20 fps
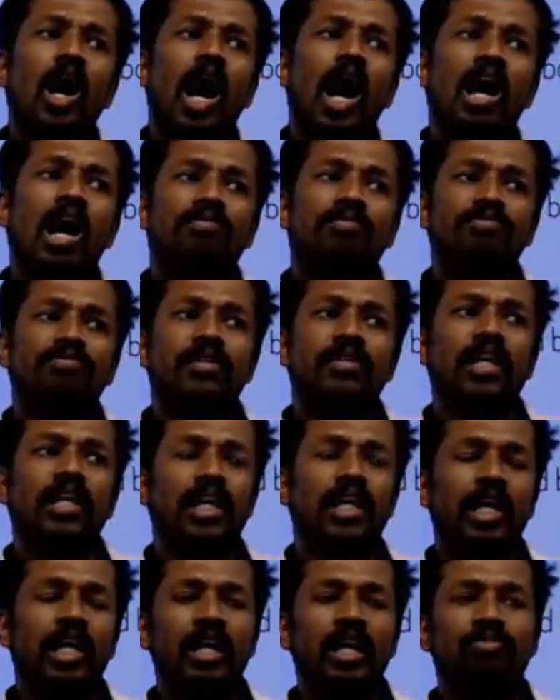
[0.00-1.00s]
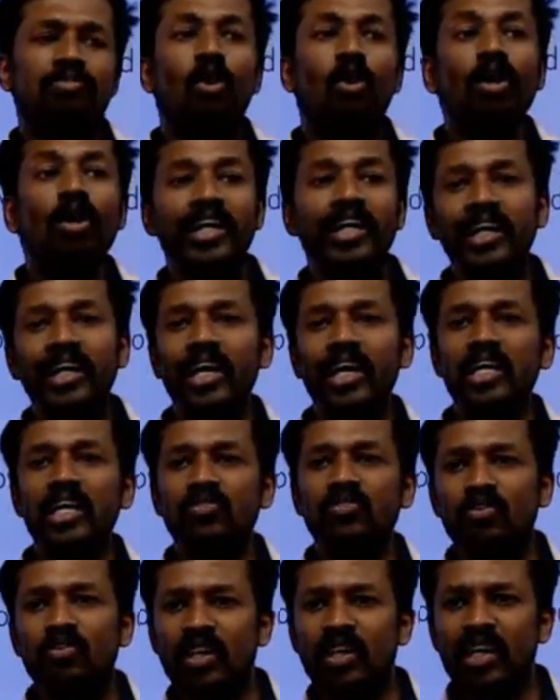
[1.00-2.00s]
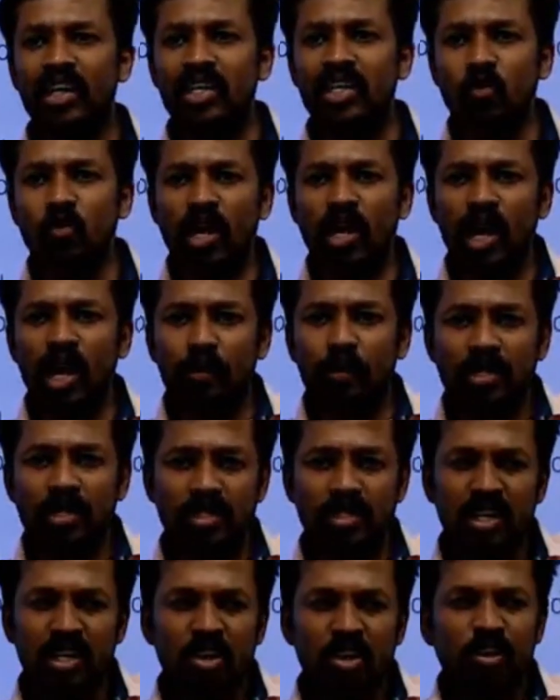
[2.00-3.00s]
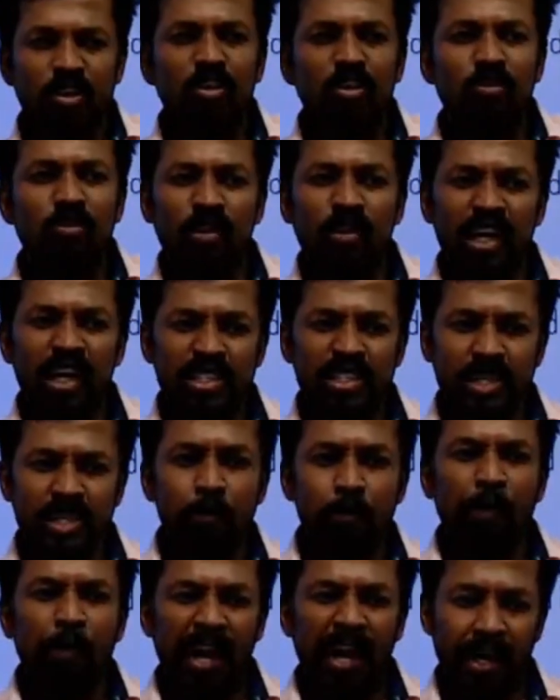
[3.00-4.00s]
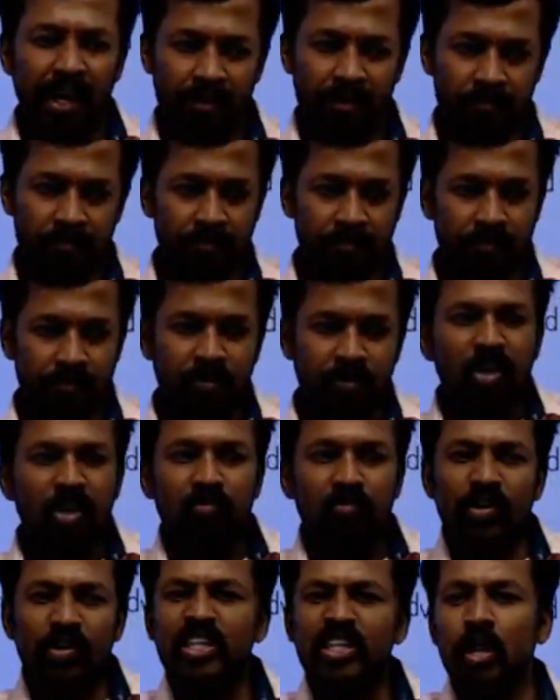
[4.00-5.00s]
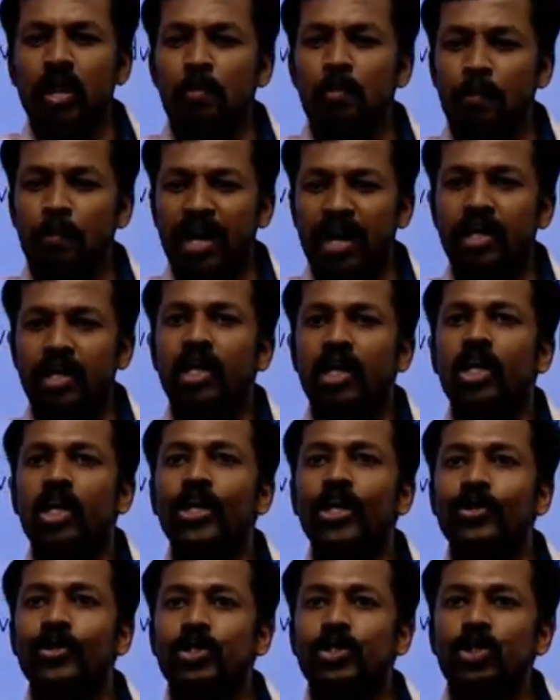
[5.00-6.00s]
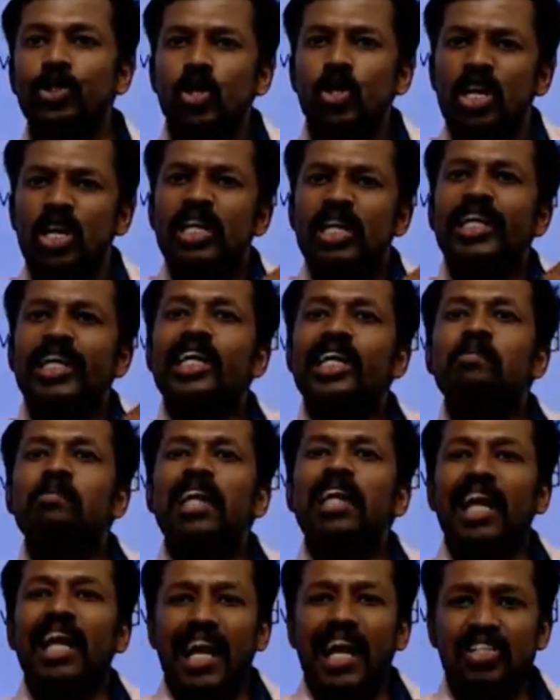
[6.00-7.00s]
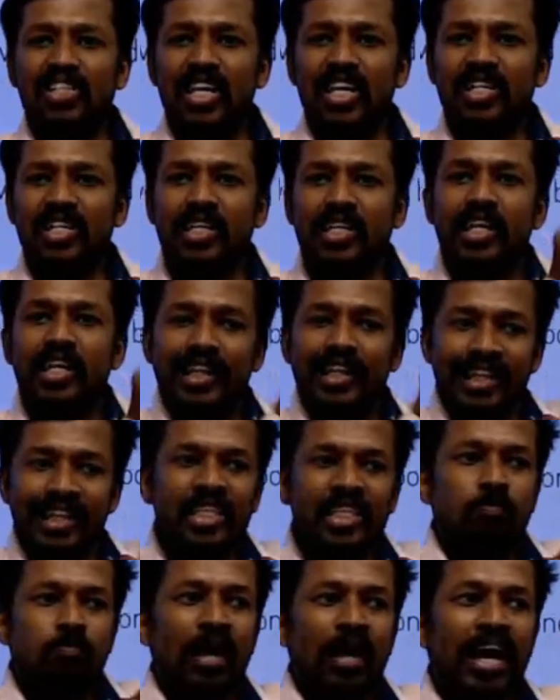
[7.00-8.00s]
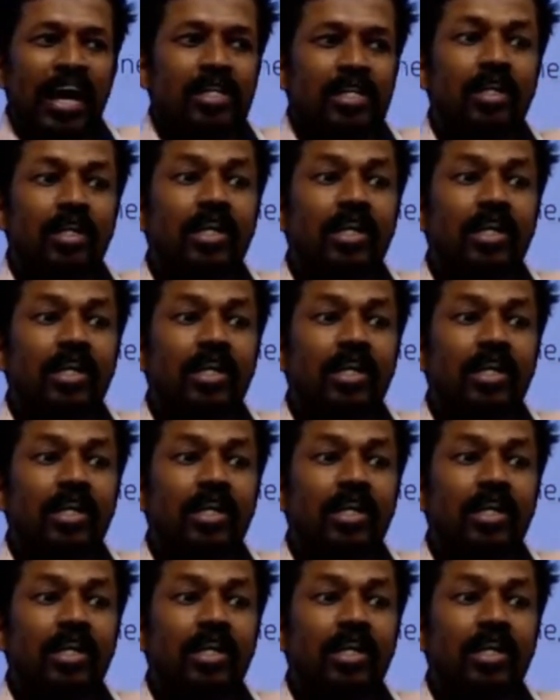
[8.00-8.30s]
after 40 years, 50 years, what happens? We will feel some pain. We will feel some pain due to demineralization. This plate